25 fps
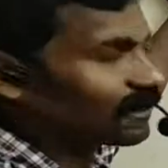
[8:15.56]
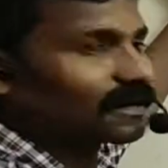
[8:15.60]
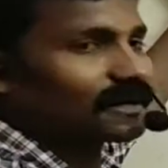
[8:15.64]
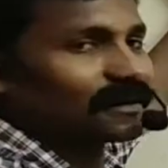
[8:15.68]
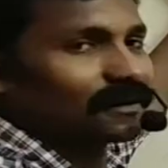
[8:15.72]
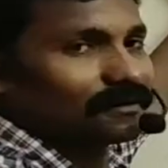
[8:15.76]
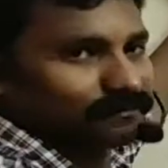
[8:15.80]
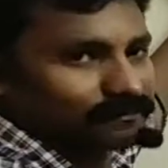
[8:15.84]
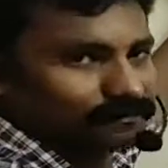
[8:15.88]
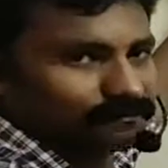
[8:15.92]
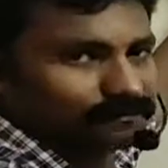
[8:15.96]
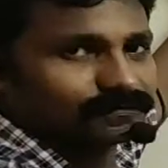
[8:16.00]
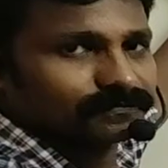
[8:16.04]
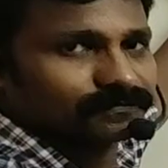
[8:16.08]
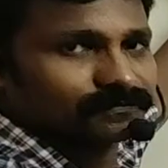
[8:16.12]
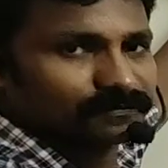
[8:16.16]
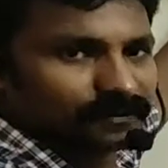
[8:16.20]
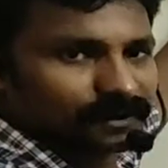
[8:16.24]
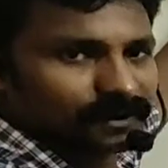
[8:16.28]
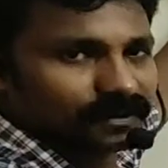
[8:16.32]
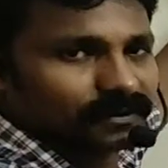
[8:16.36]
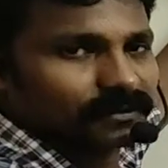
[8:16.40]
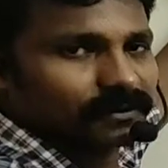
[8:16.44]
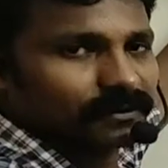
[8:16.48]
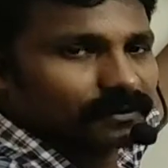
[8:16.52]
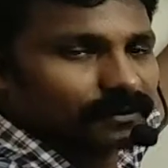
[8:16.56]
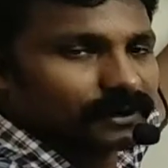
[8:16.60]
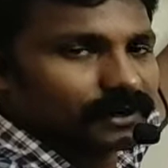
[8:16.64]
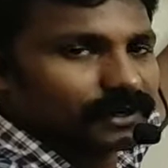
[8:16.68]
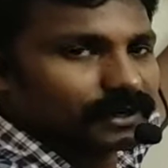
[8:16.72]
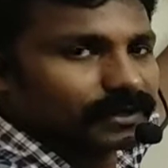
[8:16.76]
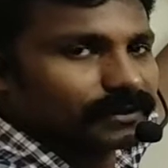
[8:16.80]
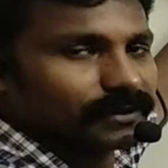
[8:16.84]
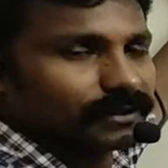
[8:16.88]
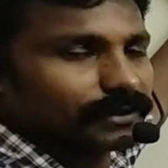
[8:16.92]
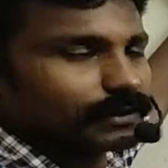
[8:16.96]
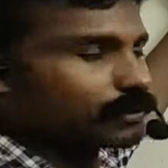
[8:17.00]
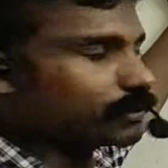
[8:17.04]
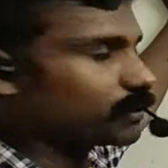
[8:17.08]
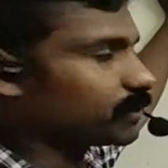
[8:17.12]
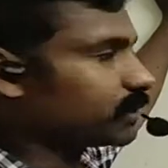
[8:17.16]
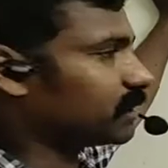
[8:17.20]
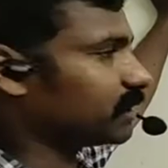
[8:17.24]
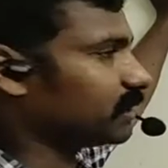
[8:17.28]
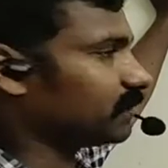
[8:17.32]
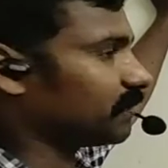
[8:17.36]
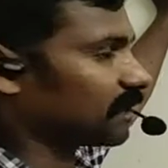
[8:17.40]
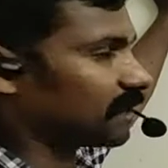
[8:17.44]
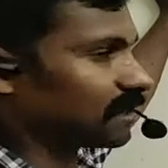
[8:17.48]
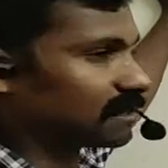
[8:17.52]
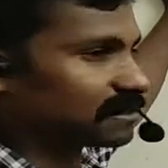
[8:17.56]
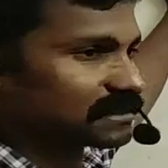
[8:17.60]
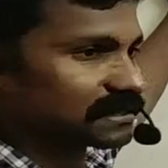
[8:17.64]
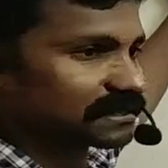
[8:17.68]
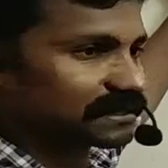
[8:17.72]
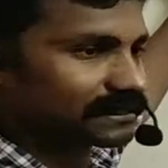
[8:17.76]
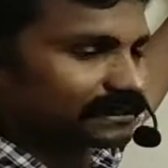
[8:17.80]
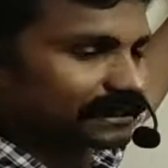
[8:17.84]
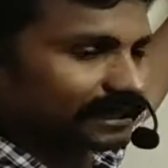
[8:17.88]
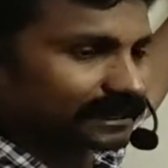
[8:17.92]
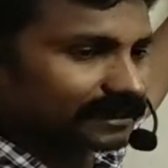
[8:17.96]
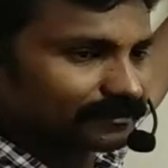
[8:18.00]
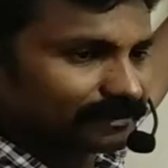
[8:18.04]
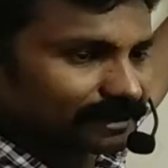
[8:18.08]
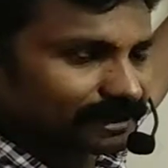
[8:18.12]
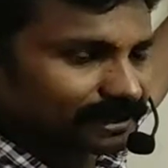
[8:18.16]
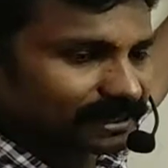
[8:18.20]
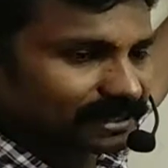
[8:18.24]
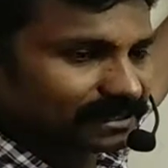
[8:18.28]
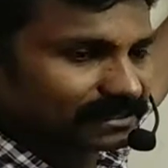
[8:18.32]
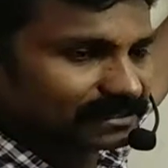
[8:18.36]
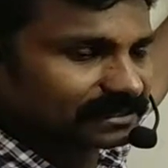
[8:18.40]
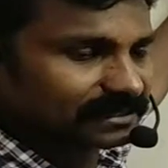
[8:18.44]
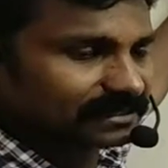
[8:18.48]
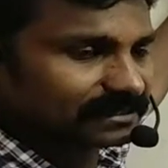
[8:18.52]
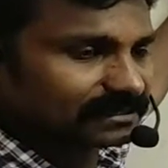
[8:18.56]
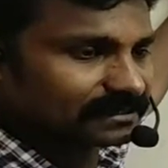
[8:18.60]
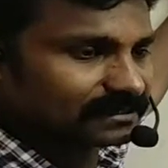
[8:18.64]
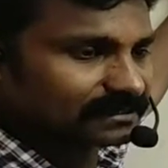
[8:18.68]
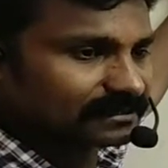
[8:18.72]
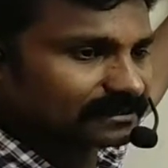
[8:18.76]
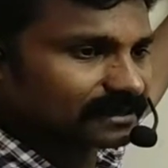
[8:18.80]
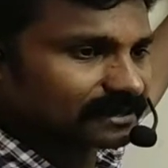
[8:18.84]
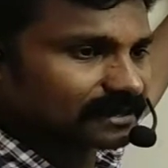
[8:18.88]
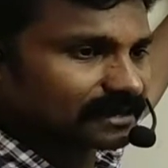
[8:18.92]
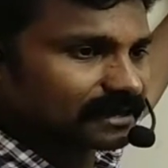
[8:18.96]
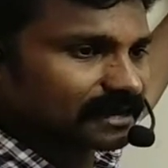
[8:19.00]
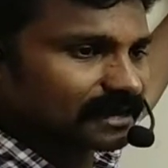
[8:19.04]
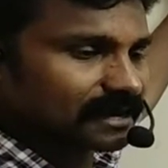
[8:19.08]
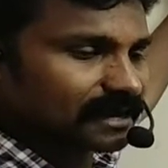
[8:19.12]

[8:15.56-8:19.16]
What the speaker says: will come. Okay, that velocity time relation